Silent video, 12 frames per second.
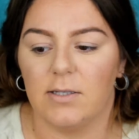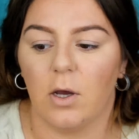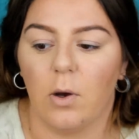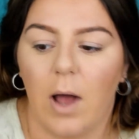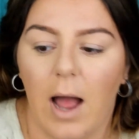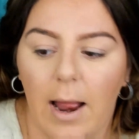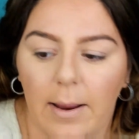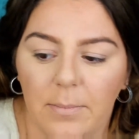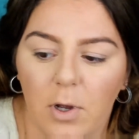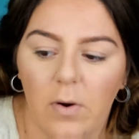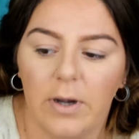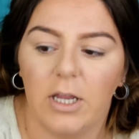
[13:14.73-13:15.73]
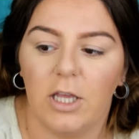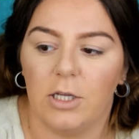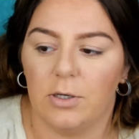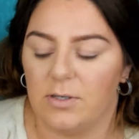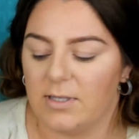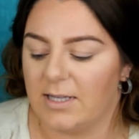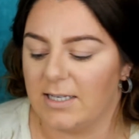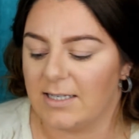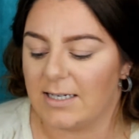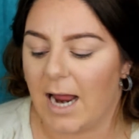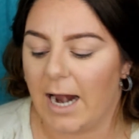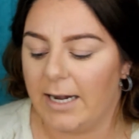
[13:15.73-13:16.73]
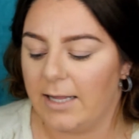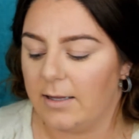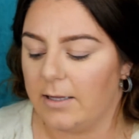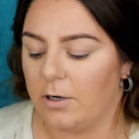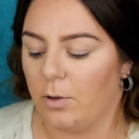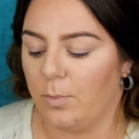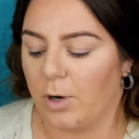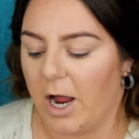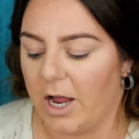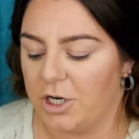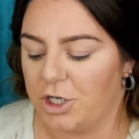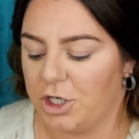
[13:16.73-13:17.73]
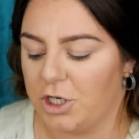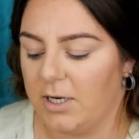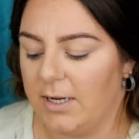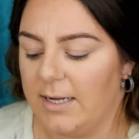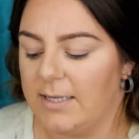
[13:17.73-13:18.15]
So I'm going to use this tiny little brush.